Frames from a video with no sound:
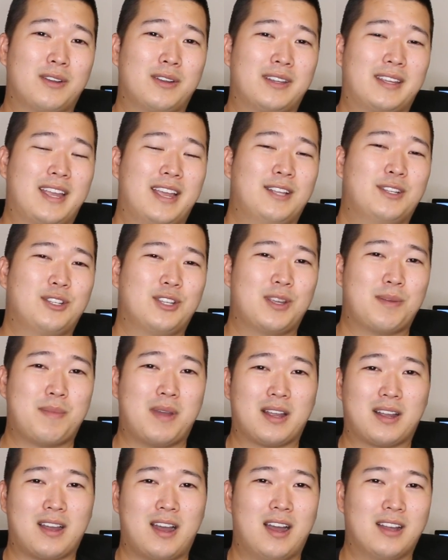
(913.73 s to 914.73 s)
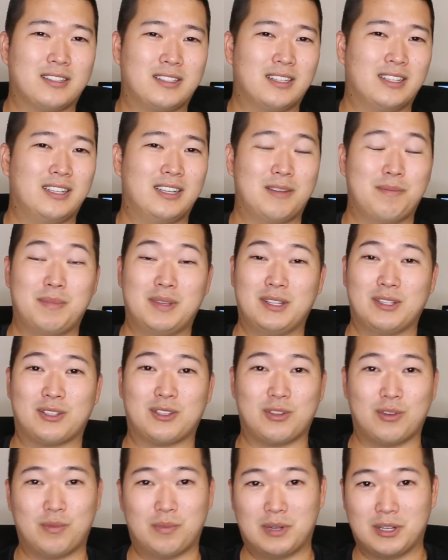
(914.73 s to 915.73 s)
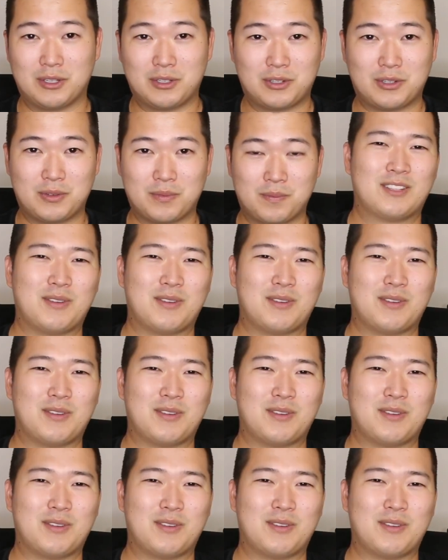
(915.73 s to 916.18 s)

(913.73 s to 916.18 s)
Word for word: engaging in my content. It means so much.